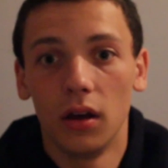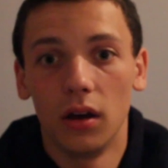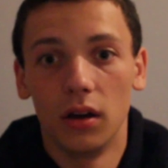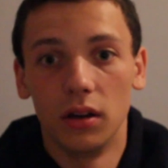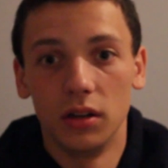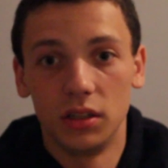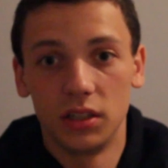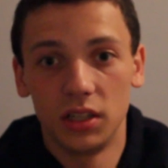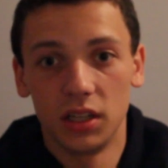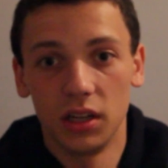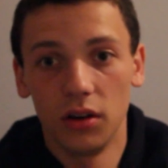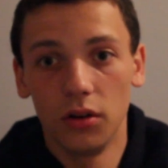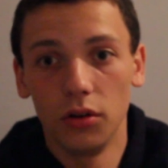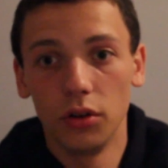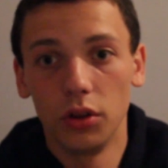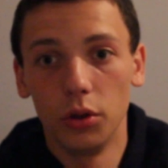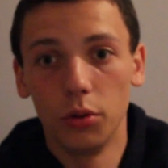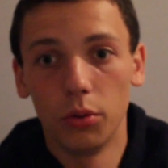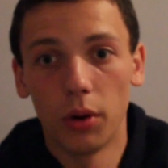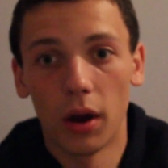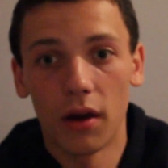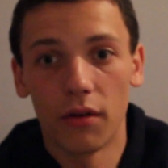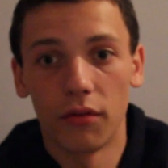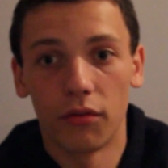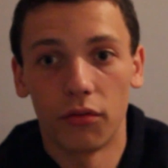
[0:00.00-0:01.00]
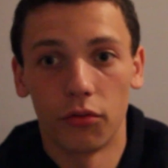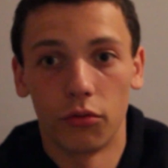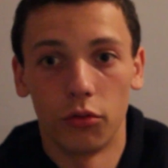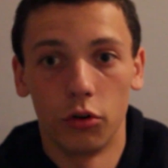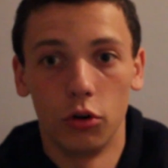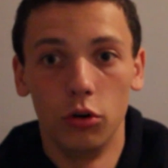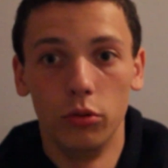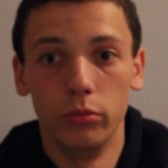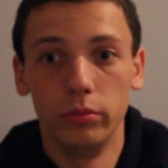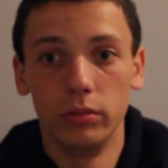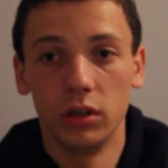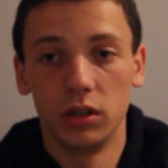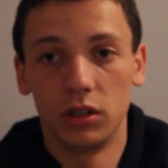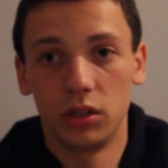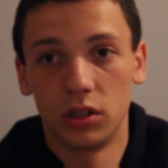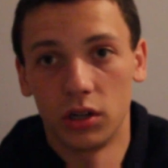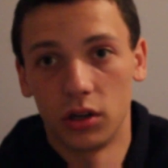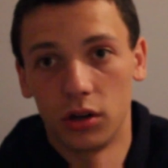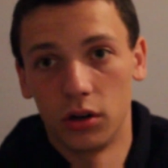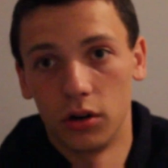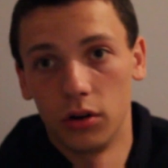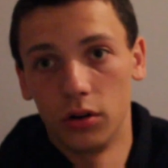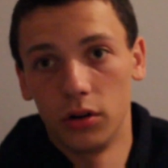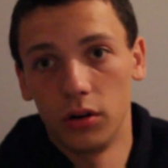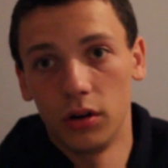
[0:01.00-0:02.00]
until you have room to
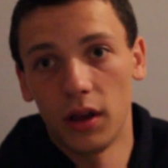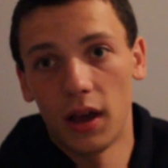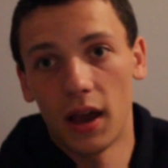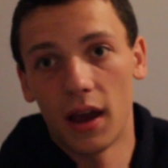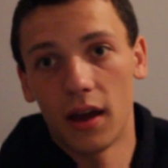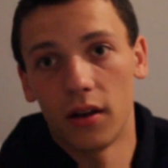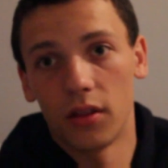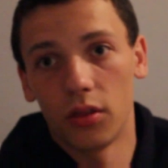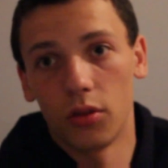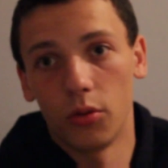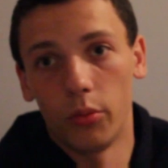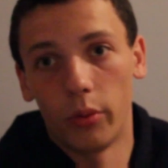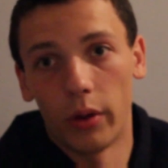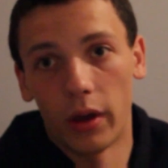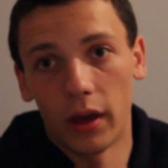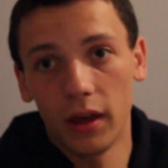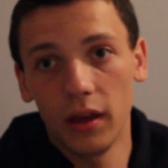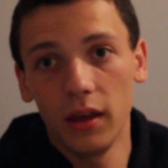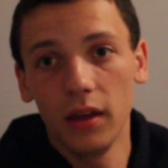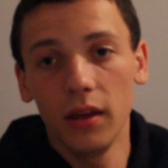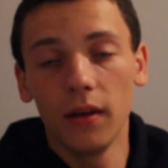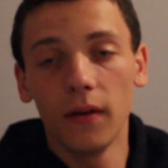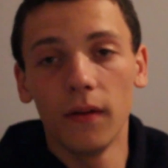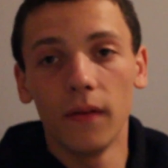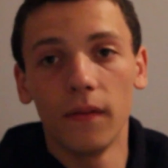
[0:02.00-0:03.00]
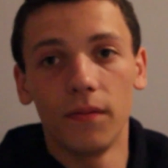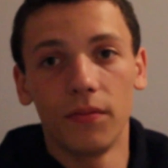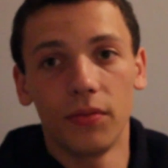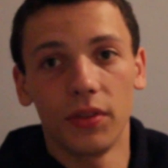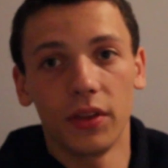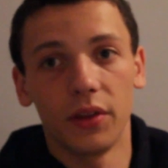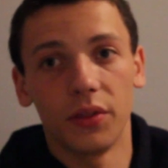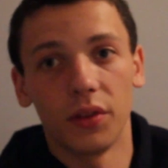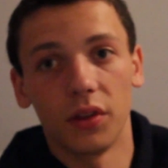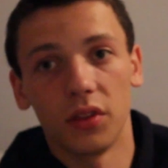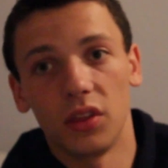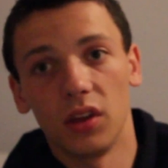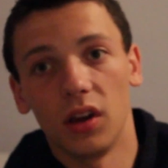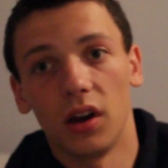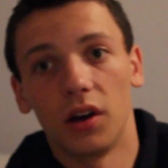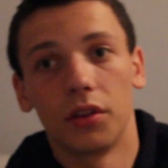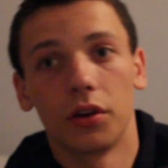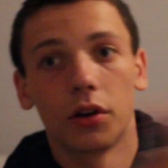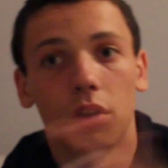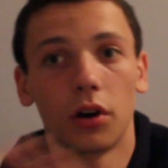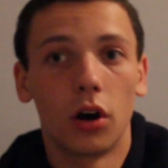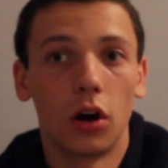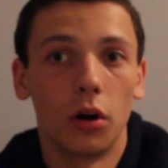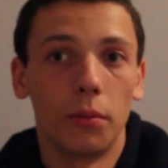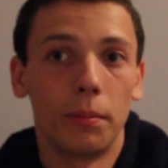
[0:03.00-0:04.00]
turn out of the way and let the
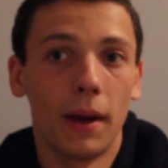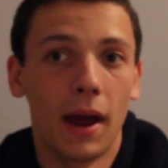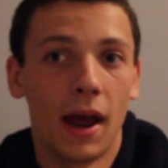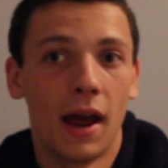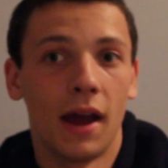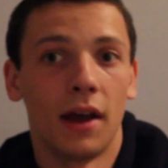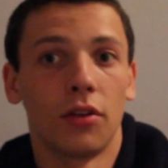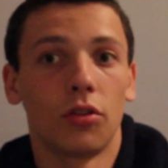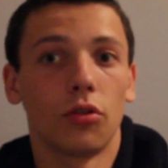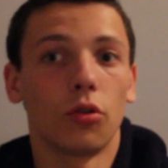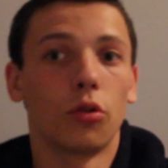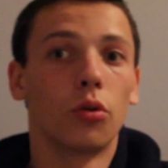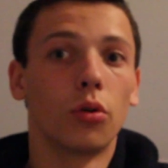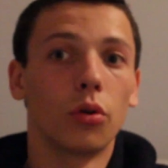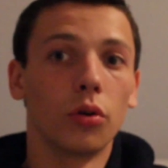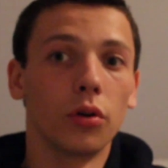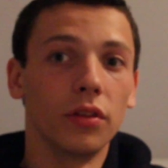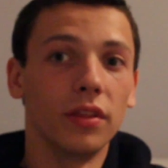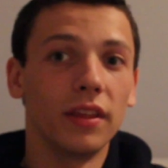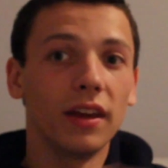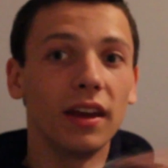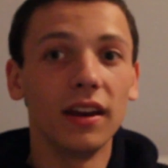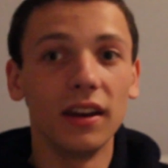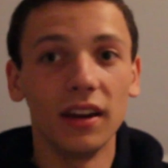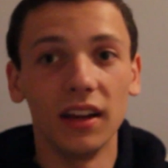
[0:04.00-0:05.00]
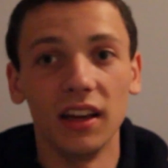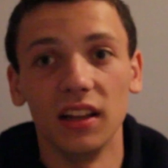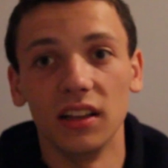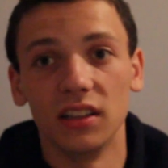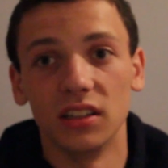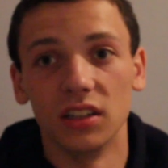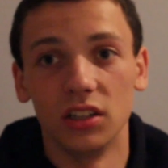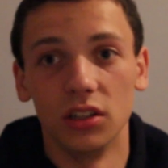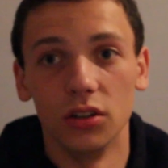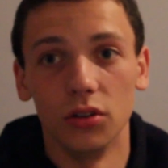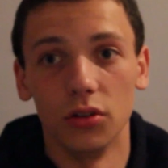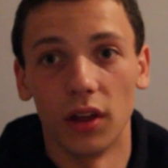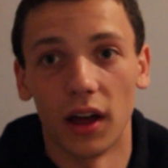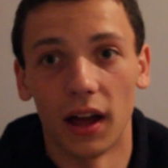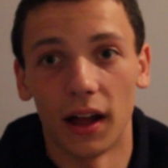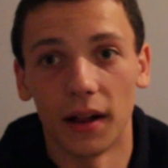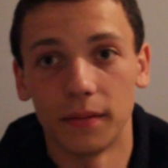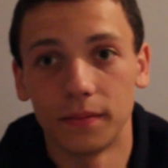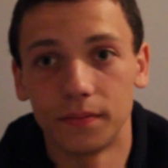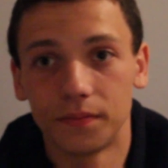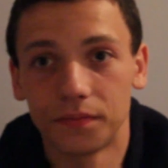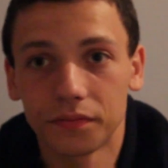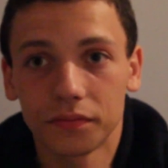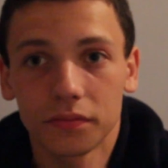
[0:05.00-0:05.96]
other car pass, or they need to do that.